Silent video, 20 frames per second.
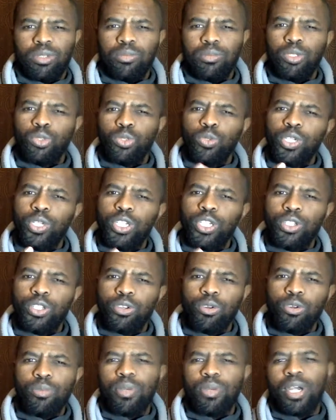between the
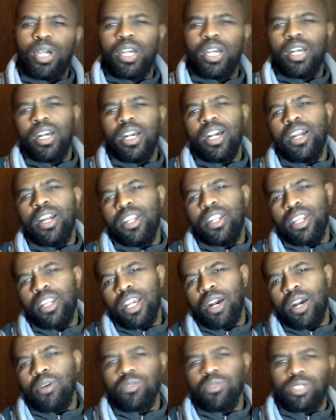Yoruba and the
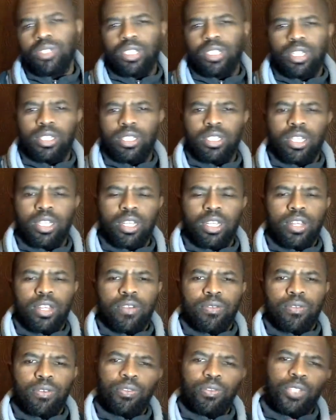Hausas.
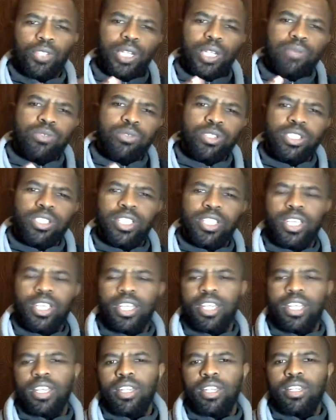So for them to stick
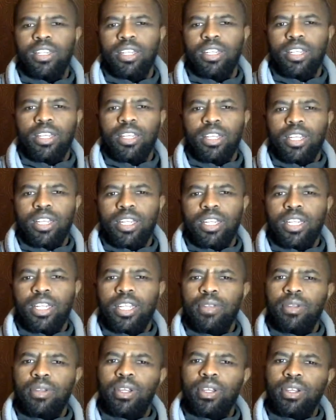in,
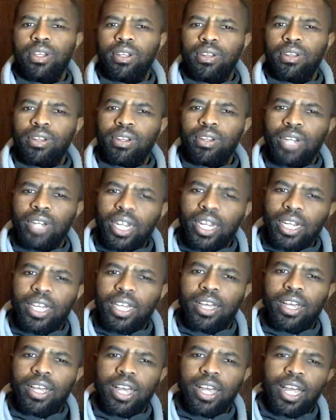they would rather
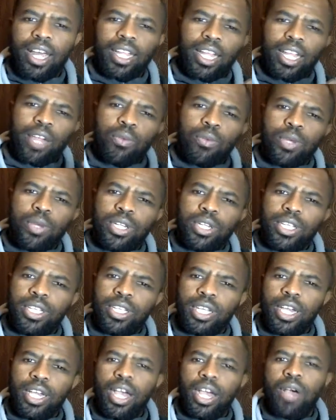align with the
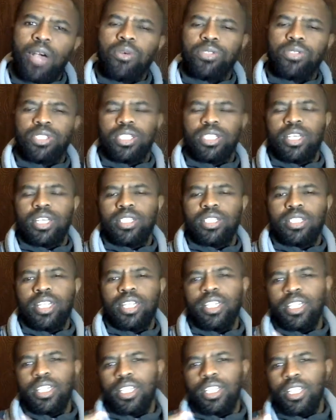Hausas
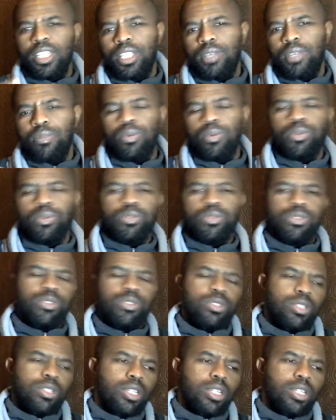than the Igbos.